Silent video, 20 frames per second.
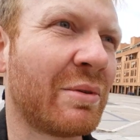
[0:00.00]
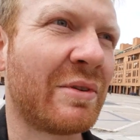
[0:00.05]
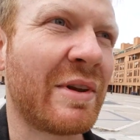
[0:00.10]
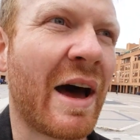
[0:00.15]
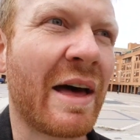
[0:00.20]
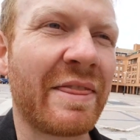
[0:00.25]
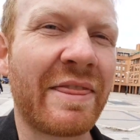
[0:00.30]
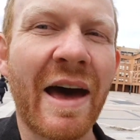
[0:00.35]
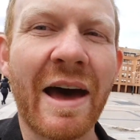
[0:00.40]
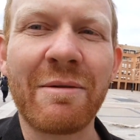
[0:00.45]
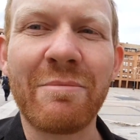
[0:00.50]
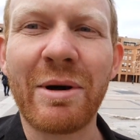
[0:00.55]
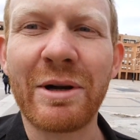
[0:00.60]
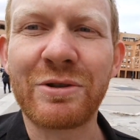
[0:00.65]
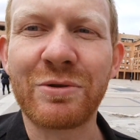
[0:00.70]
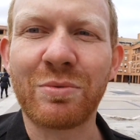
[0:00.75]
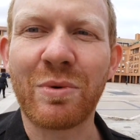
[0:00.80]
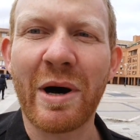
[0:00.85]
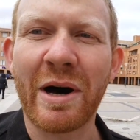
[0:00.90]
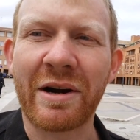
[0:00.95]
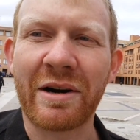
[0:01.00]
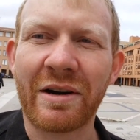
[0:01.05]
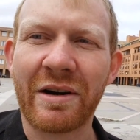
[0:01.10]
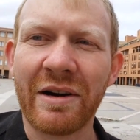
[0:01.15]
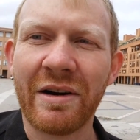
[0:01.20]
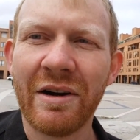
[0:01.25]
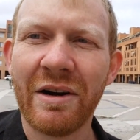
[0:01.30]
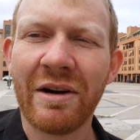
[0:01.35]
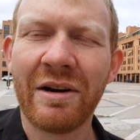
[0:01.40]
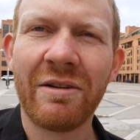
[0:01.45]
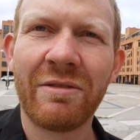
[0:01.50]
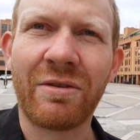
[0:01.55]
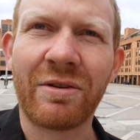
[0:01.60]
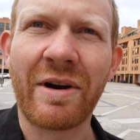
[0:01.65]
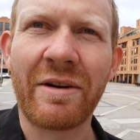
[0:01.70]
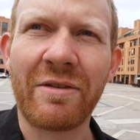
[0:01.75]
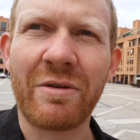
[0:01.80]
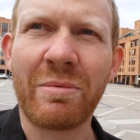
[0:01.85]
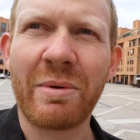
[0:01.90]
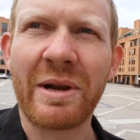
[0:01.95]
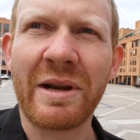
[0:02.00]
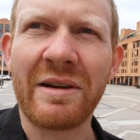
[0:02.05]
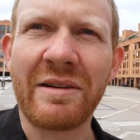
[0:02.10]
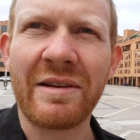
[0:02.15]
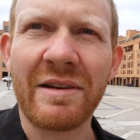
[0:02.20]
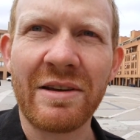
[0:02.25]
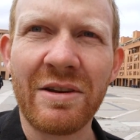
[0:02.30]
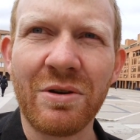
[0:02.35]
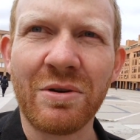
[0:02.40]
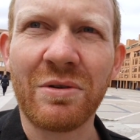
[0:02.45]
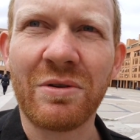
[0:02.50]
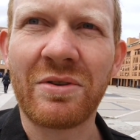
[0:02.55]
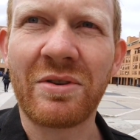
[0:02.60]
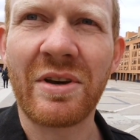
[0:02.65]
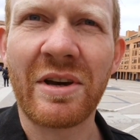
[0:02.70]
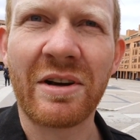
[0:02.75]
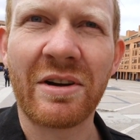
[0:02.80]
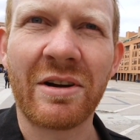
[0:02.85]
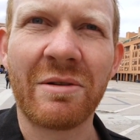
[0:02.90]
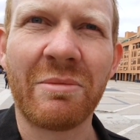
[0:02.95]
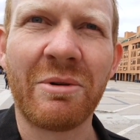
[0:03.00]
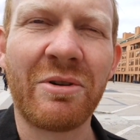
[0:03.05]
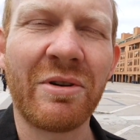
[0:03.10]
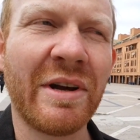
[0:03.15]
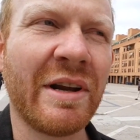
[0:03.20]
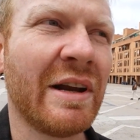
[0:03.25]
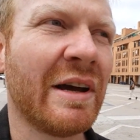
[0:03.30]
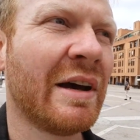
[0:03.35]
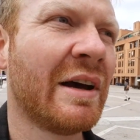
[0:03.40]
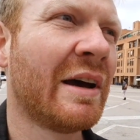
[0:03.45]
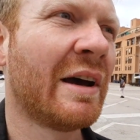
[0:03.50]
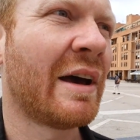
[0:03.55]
was not that much water for everybody to use here in Madrid,